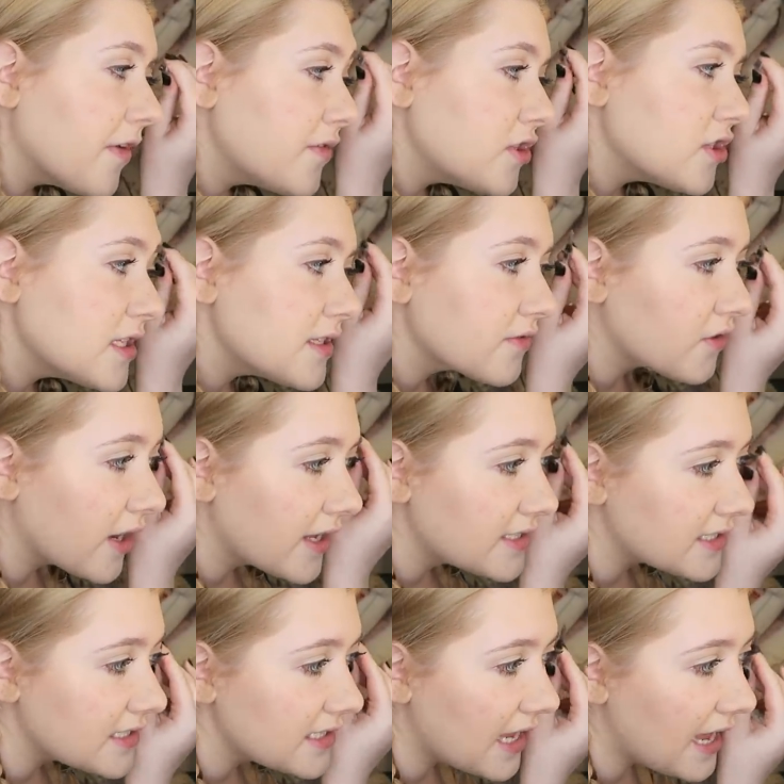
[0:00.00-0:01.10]
Fifty Shades of Grey
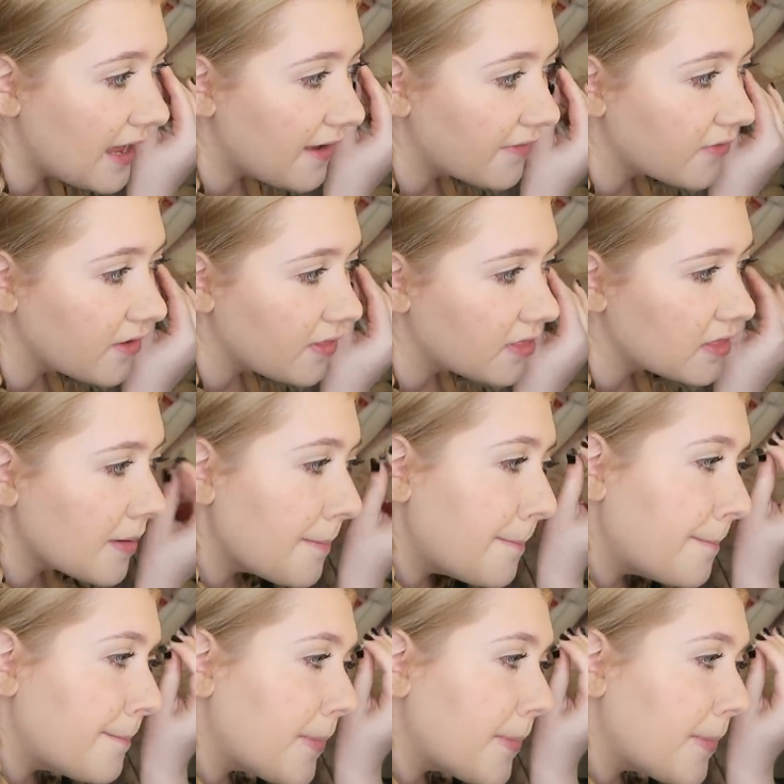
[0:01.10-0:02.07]
didn't have the